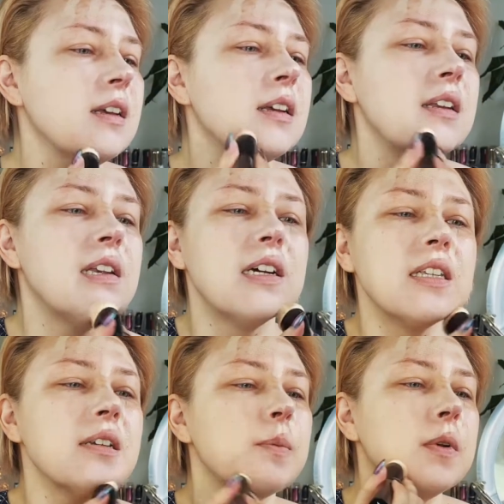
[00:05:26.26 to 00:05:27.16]
It
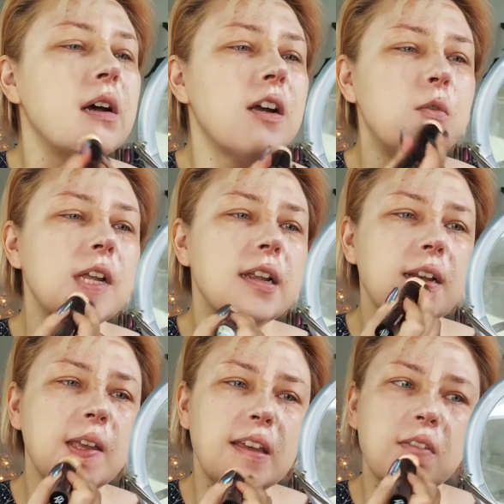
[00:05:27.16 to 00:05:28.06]
does apply
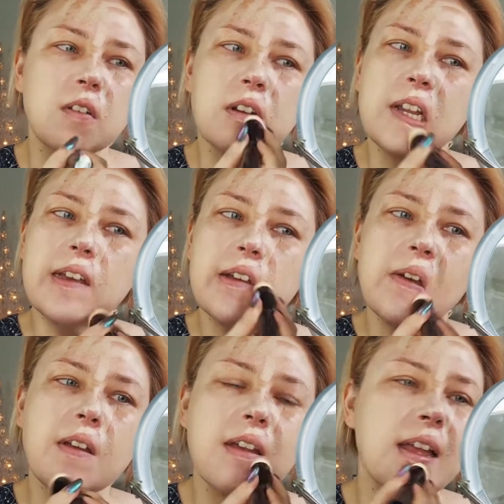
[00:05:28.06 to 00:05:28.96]
really evenly
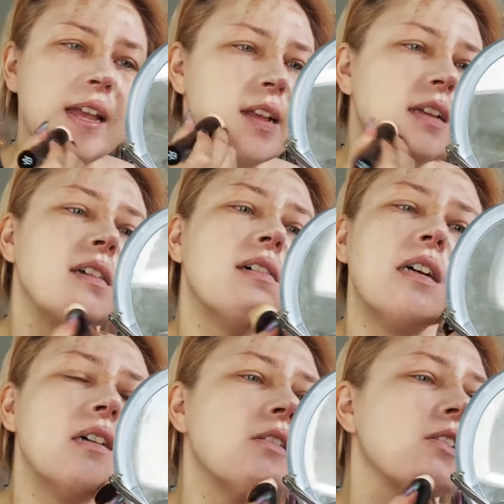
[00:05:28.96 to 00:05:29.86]

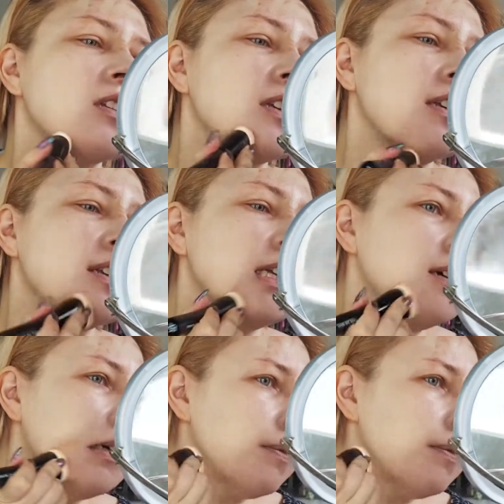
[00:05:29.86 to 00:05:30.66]
on skin,